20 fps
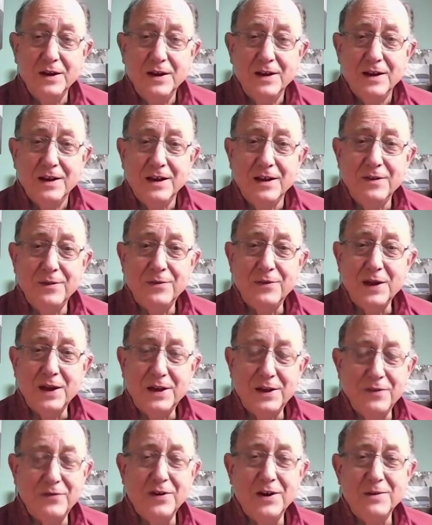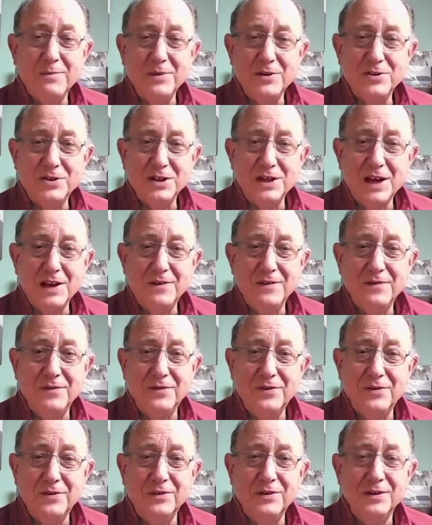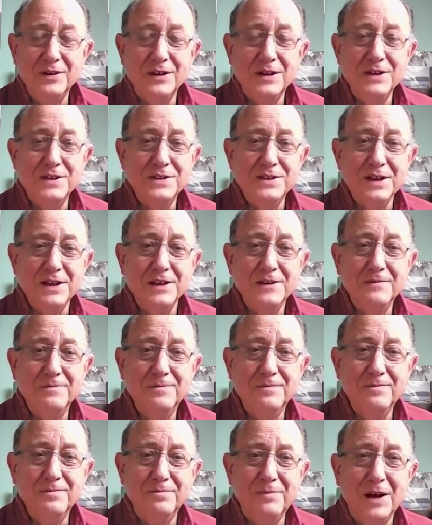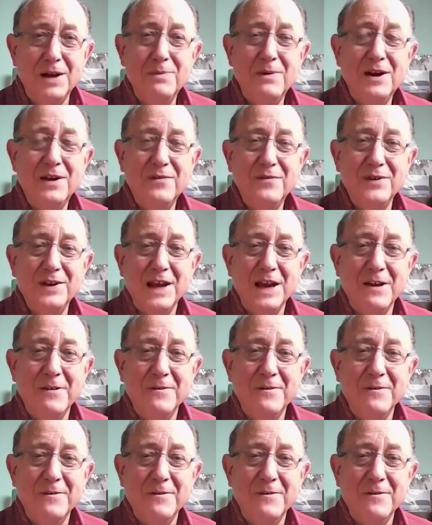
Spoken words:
And thank you very much again for listening. Bye bye for now.